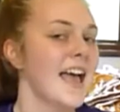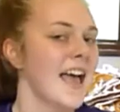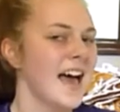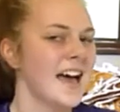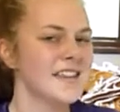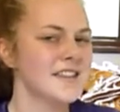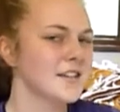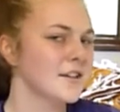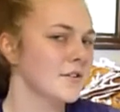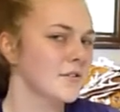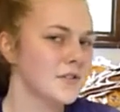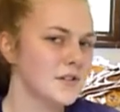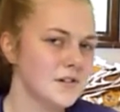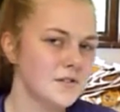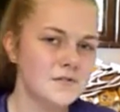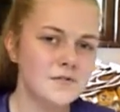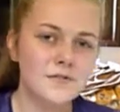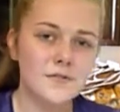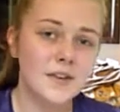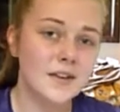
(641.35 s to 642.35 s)
And you know, if you
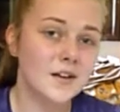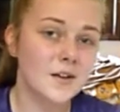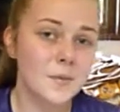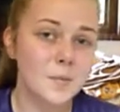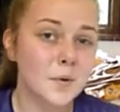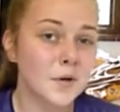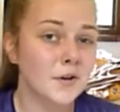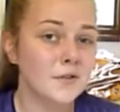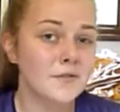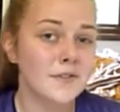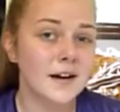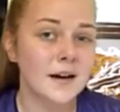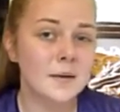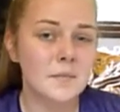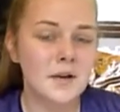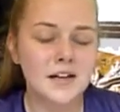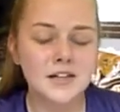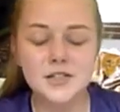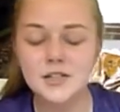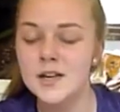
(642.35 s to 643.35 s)
didn't feel burn very
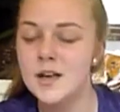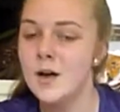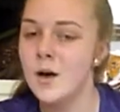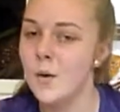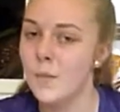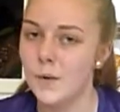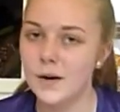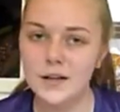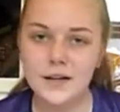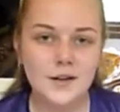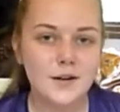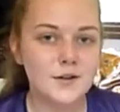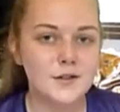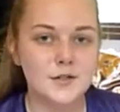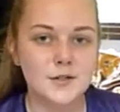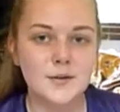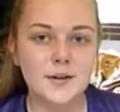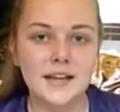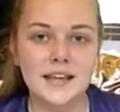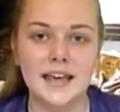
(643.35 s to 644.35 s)
much, why don't you go
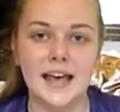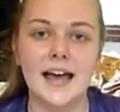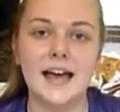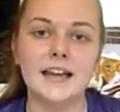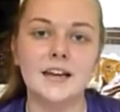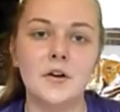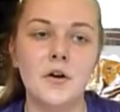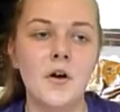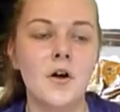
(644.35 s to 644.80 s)
do it again?